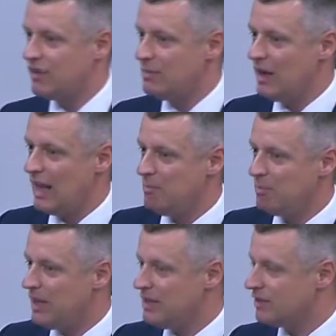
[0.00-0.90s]
female
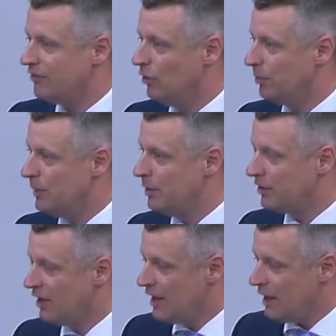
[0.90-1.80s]
MPs for
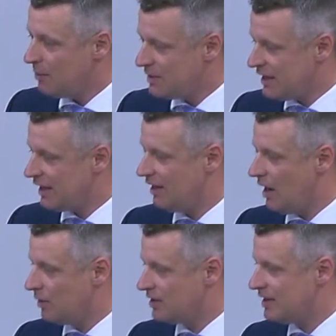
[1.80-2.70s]
Plymouth. In particular,
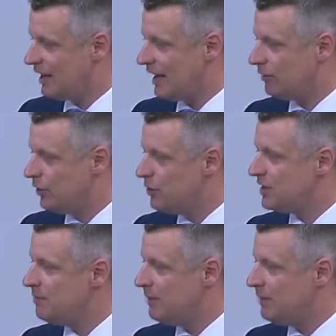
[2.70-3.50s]
I want to single out Lucy